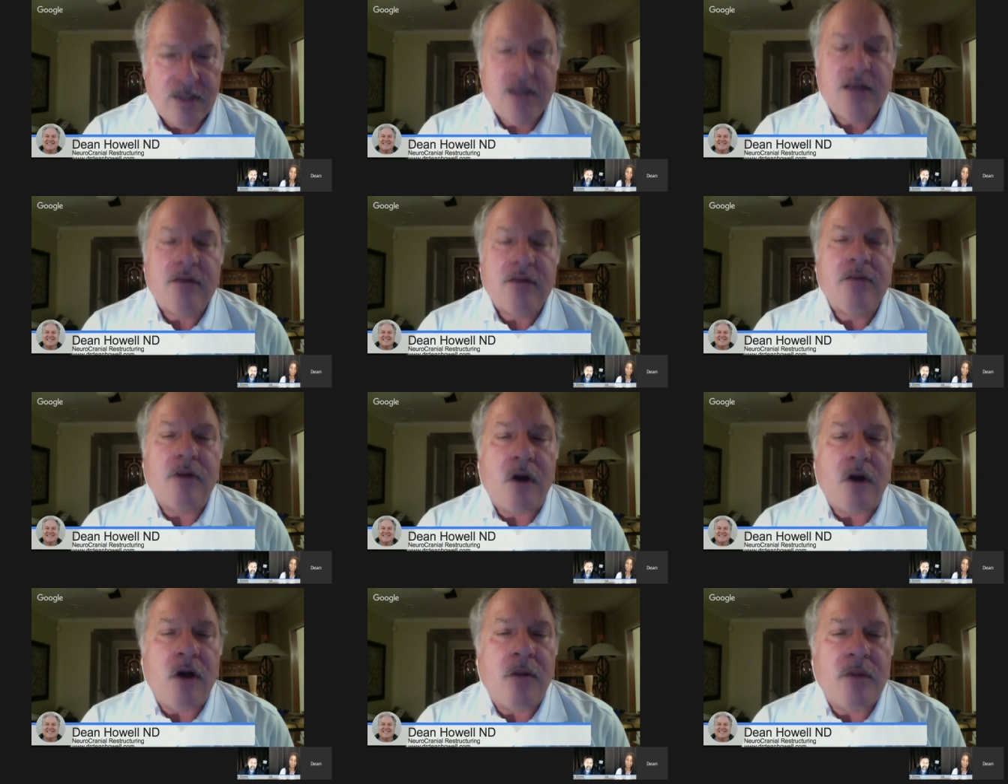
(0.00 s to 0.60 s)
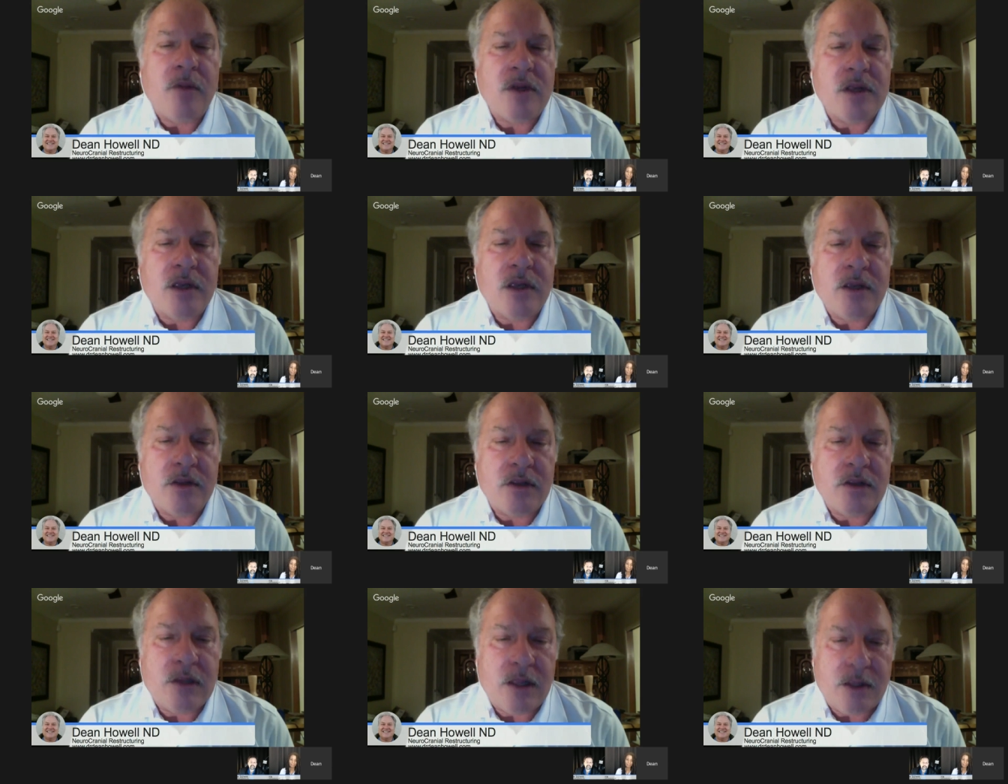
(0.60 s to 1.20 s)
Almost
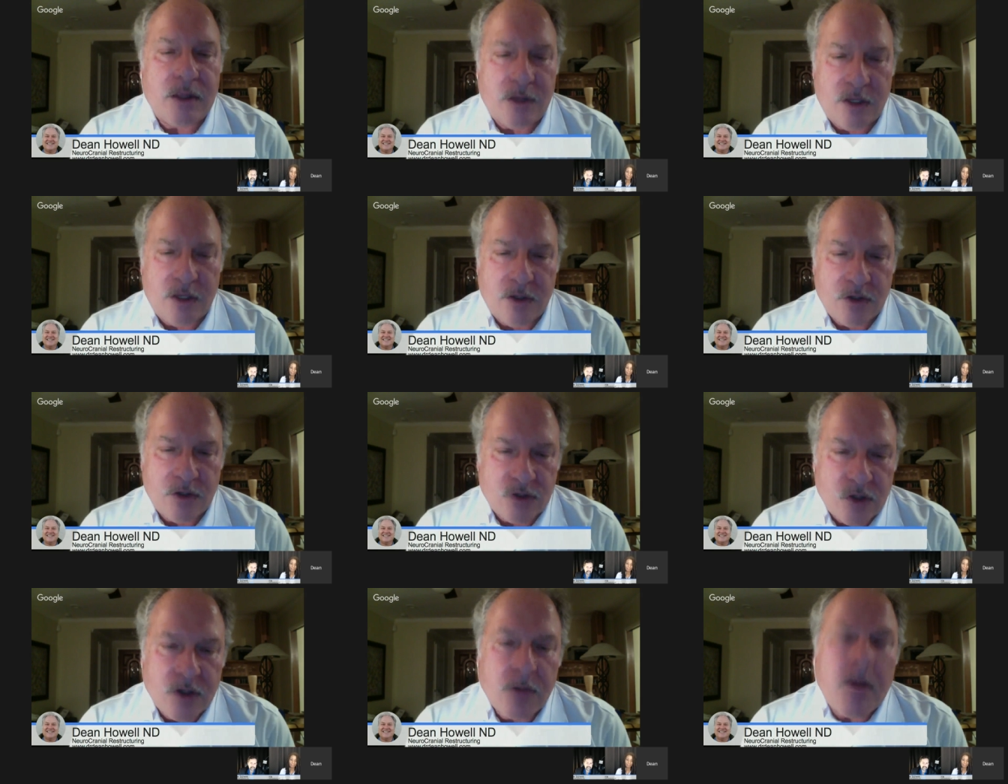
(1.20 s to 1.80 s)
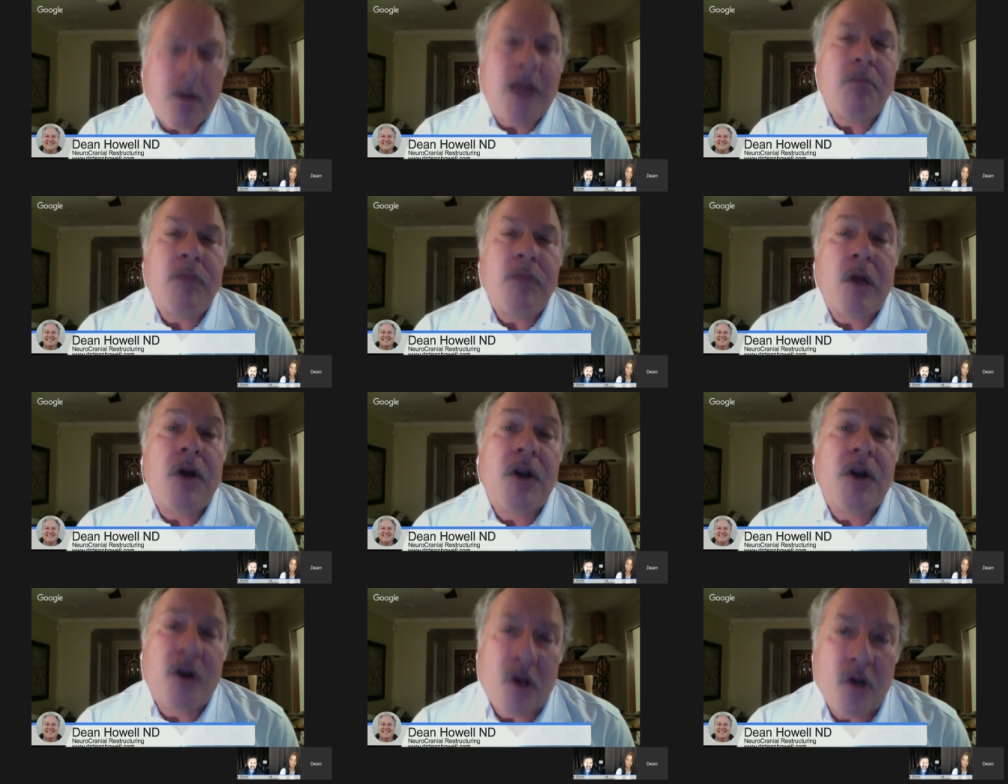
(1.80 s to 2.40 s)
like so, you might blow
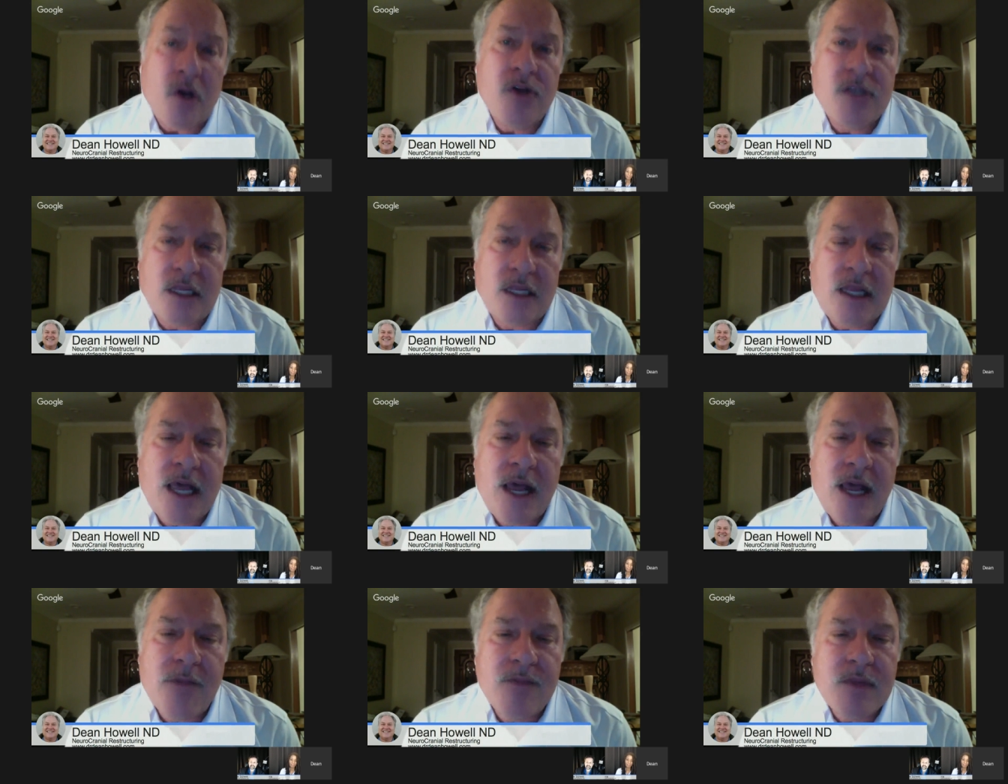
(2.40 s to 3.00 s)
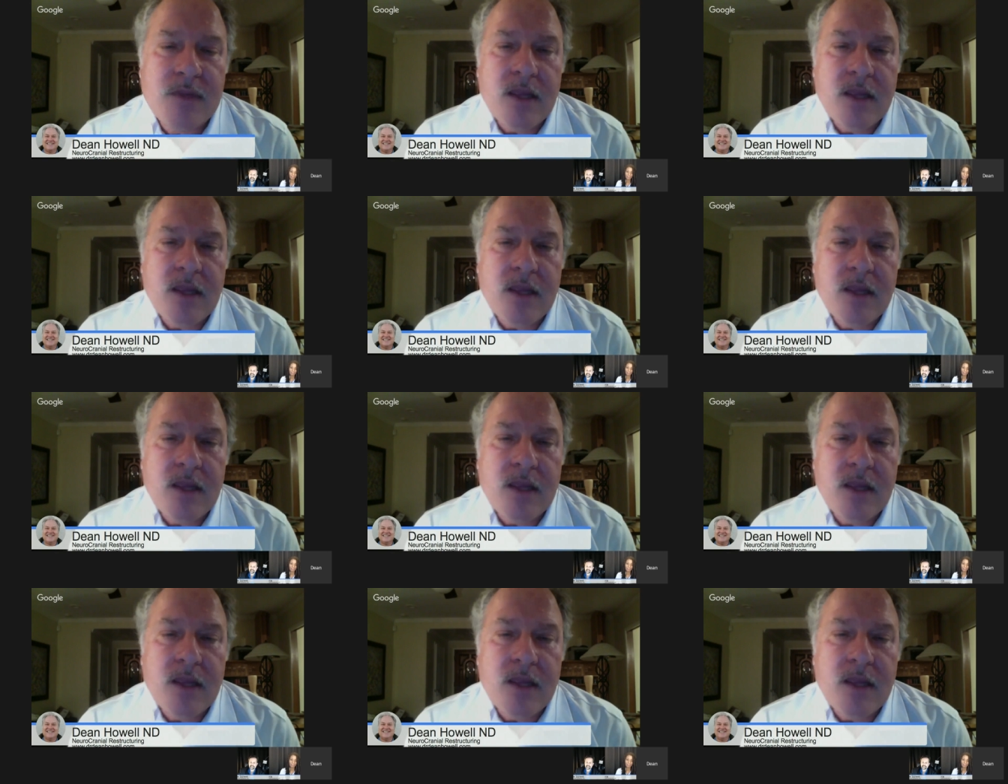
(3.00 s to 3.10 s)
your nose a lot.